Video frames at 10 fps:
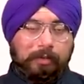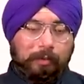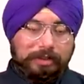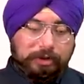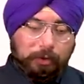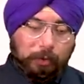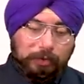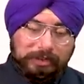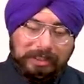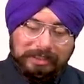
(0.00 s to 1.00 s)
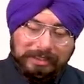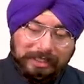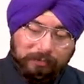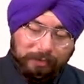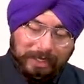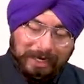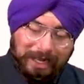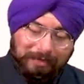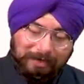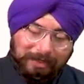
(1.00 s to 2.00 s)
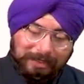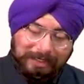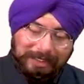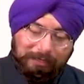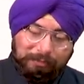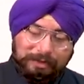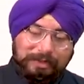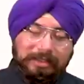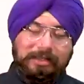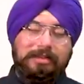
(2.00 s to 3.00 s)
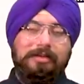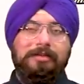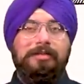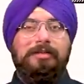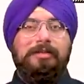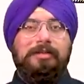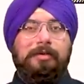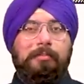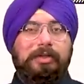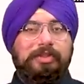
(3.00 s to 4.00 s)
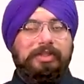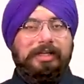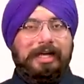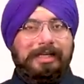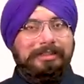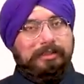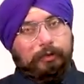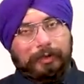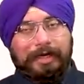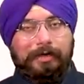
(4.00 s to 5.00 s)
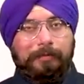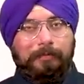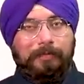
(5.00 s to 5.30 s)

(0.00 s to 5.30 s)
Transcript: which shows that we are having a deficit in the merchandise trade.